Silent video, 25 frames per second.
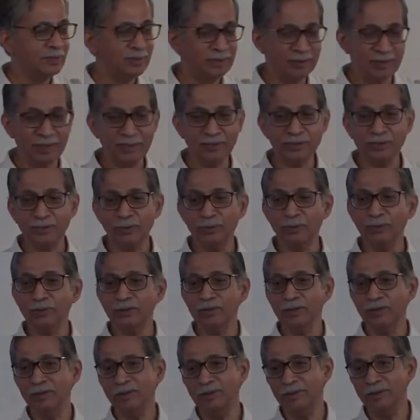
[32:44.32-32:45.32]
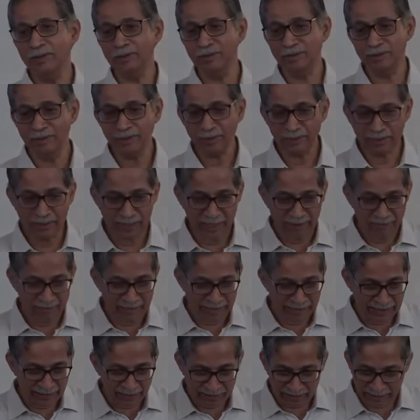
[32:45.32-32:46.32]
Yes, you, you're
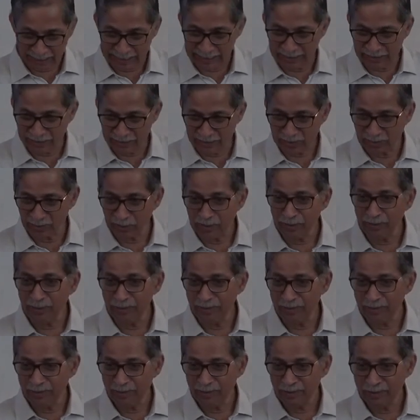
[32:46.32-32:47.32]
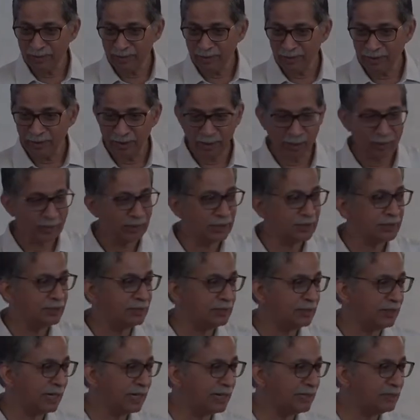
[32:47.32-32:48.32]
traveling in trains, no? How does the
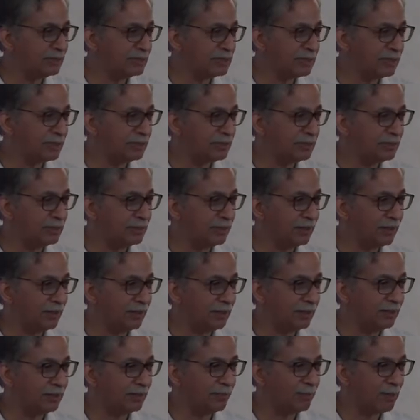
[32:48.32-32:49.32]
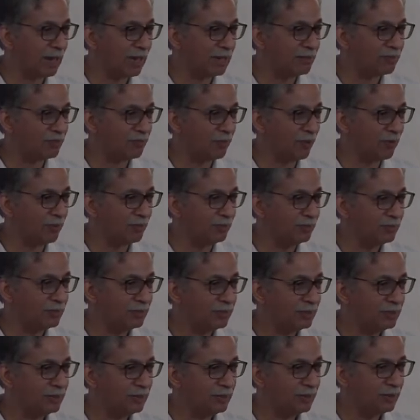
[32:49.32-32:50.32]
train sit at the platform?
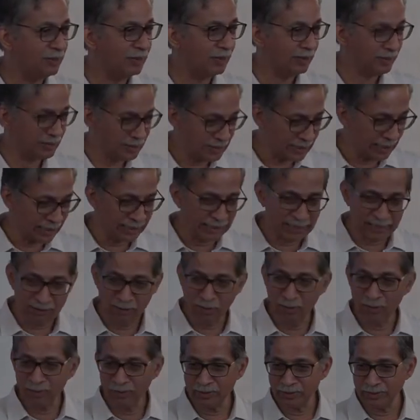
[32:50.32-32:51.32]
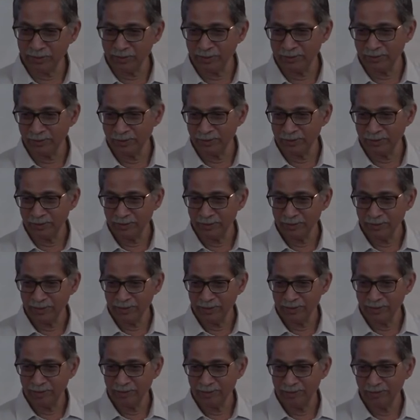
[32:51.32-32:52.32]
It's taking loads.
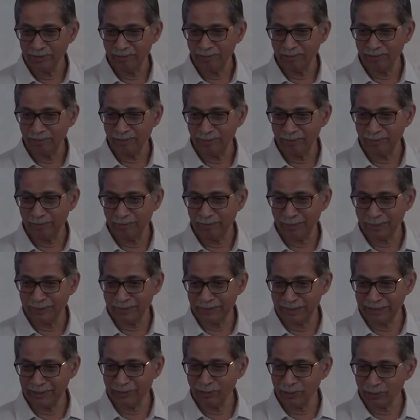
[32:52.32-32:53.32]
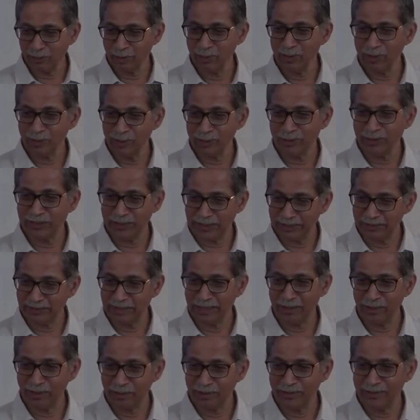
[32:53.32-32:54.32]
But then you don't want to sit
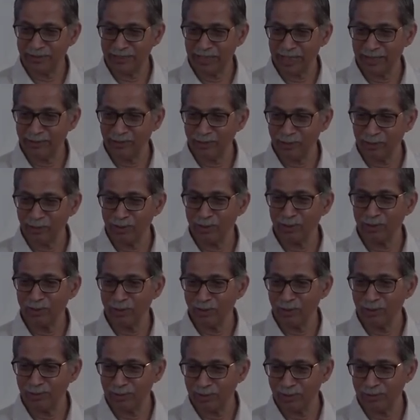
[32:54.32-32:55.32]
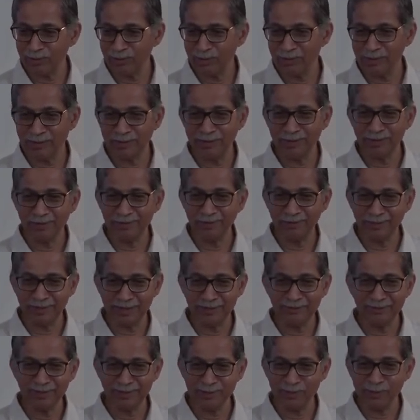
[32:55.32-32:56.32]
there all the time. You won't go to uh,
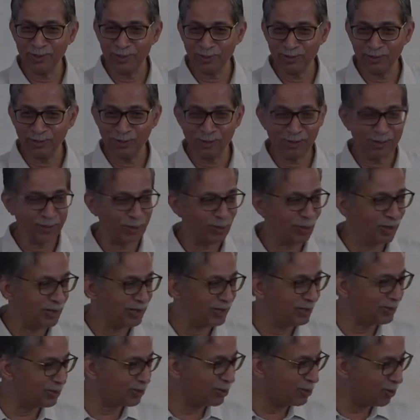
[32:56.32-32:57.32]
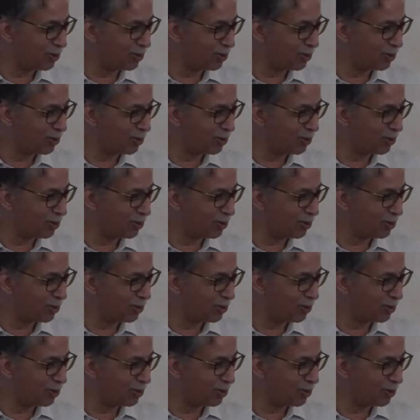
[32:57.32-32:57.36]
wherever you want to go. You want it to